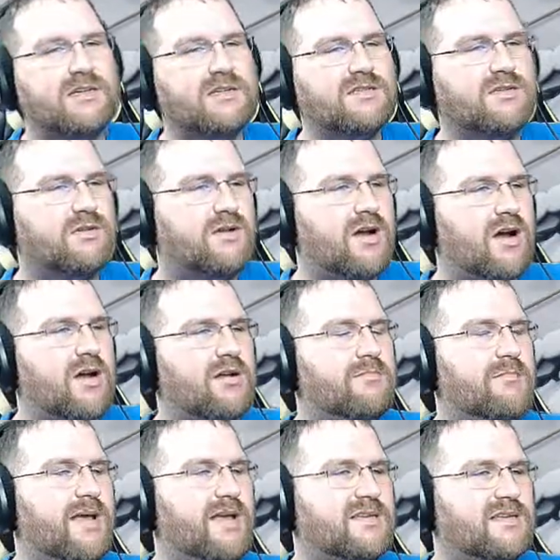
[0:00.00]
So guard
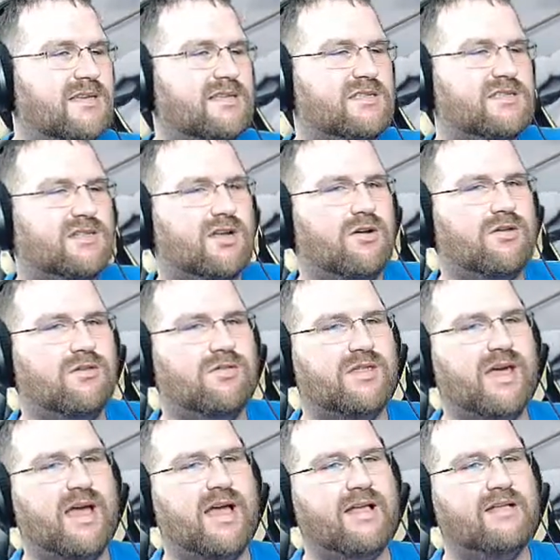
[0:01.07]
makes it so
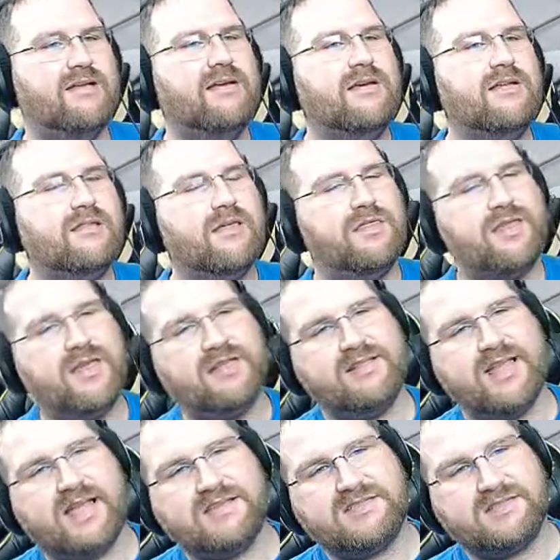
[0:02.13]
that the thing
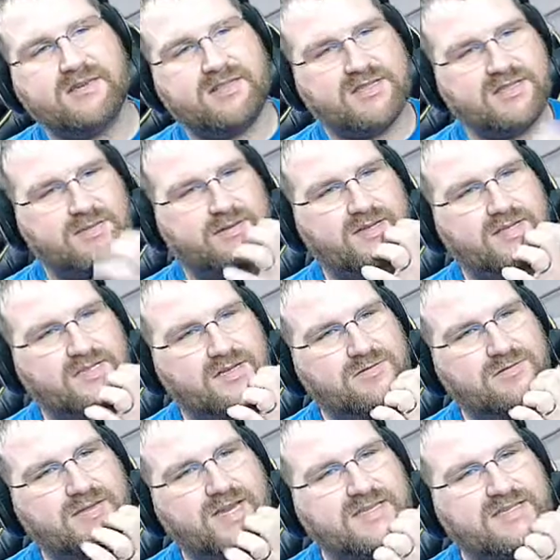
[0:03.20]
next to it, the summoning stone,
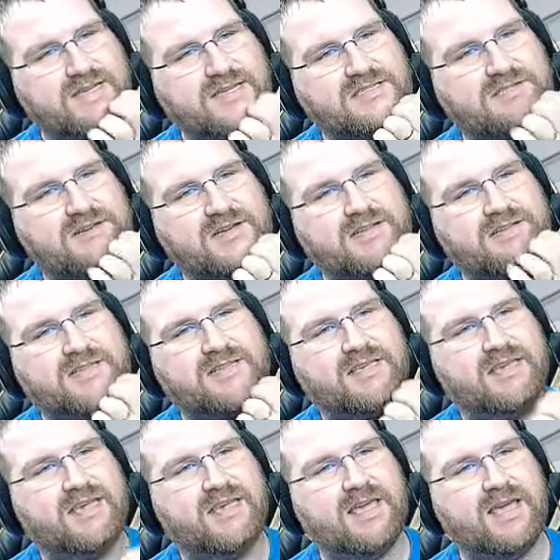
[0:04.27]
when he's next to it,
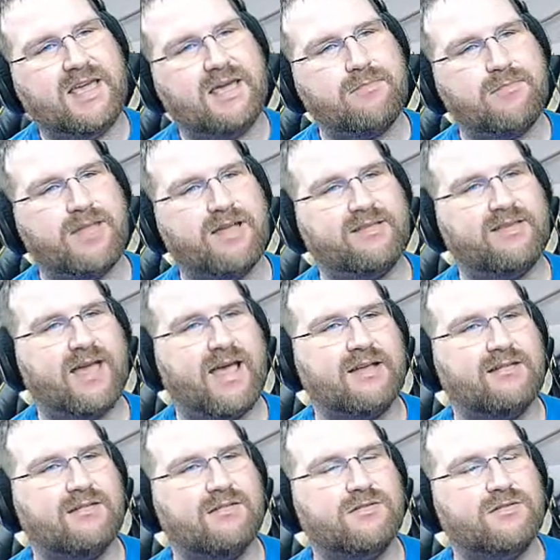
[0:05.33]
can't be attacked.